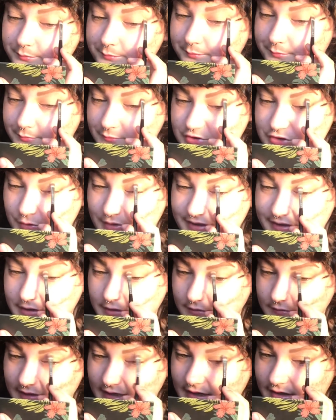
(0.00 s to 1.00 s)
doink
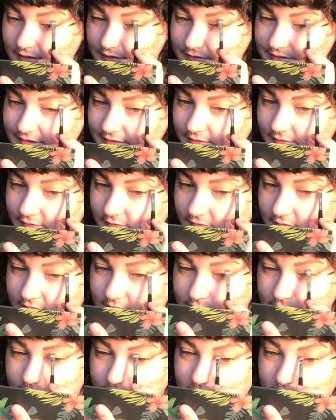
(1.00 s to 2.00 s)
around and
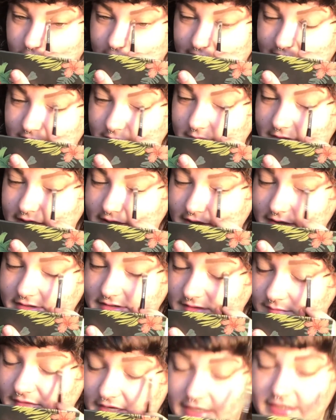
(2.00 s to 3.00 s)
look into making
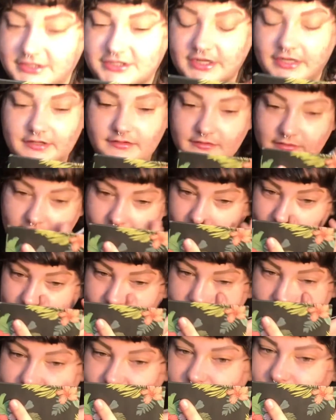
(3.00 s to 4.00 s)
some eyeshadow
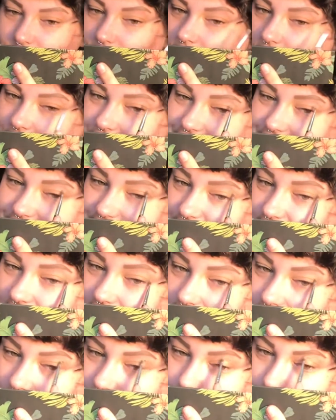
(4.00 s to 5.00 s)
colors or just like
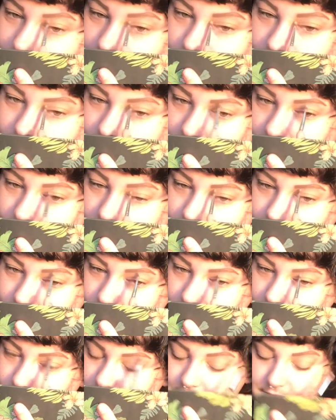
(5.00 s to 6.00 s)

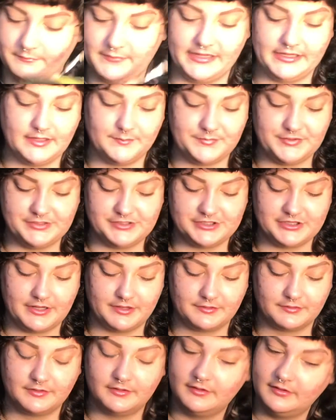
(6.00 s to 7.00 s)
makeup in
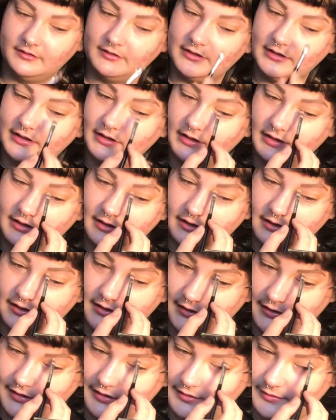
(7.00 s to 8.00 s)
general,
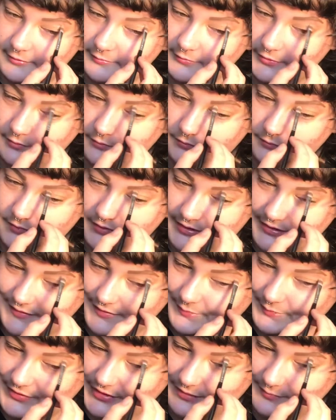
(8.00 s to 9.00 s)
one of the
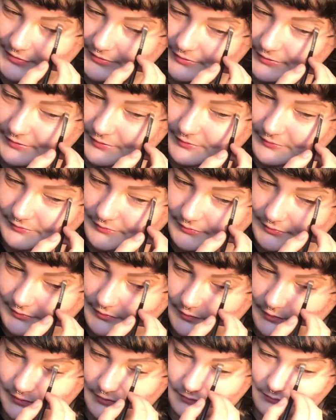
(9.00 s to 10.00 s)
people
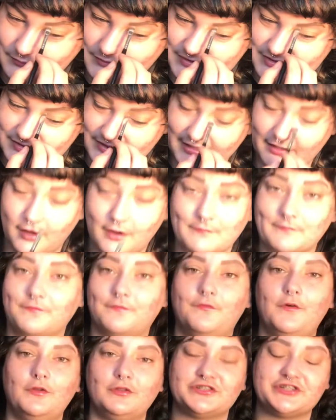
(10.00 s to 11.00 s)
was like on
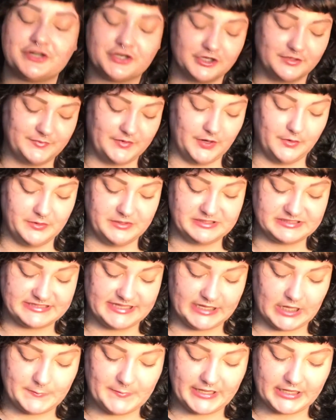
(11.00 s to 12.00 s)
full turbo and is like,
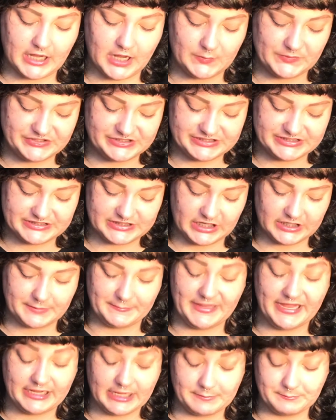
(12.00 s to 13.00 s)
oh my god, we should start a
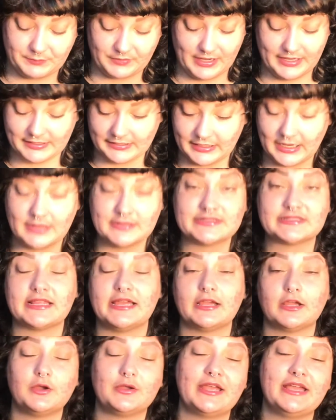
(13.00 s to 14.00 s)
makeup brand. And I was
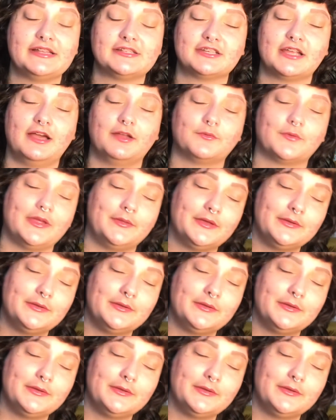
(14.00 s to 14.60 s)
like, okay, child, wait.